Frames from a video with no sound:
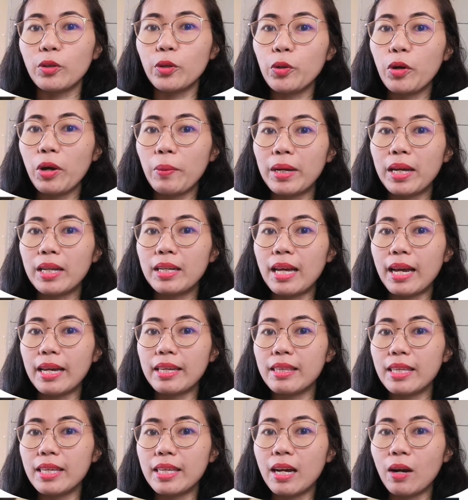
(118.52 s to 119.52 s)
do you have an
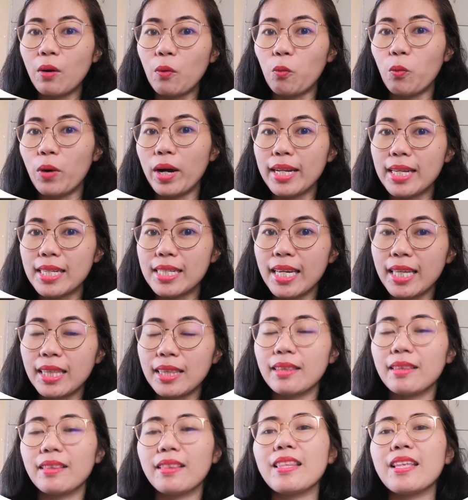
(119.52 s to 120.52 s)
idea what is
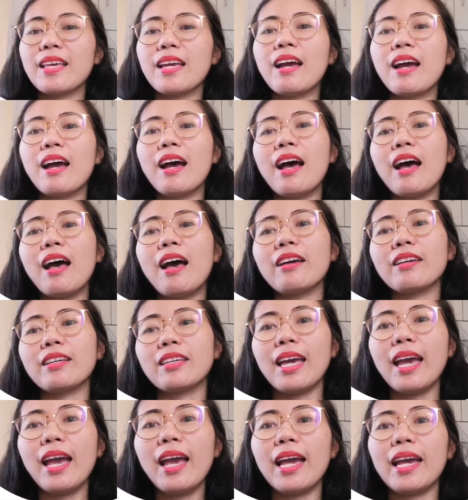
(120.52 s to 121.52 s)
it?
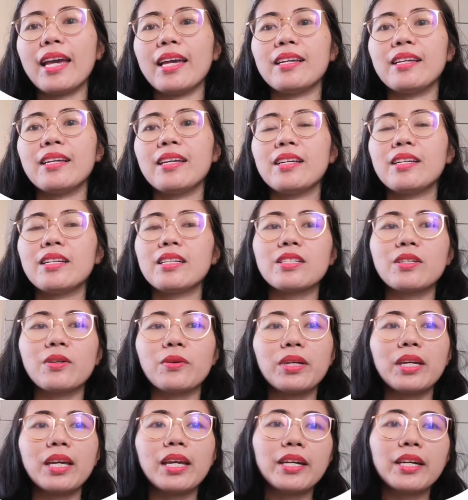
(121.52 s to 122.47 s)
Okay, so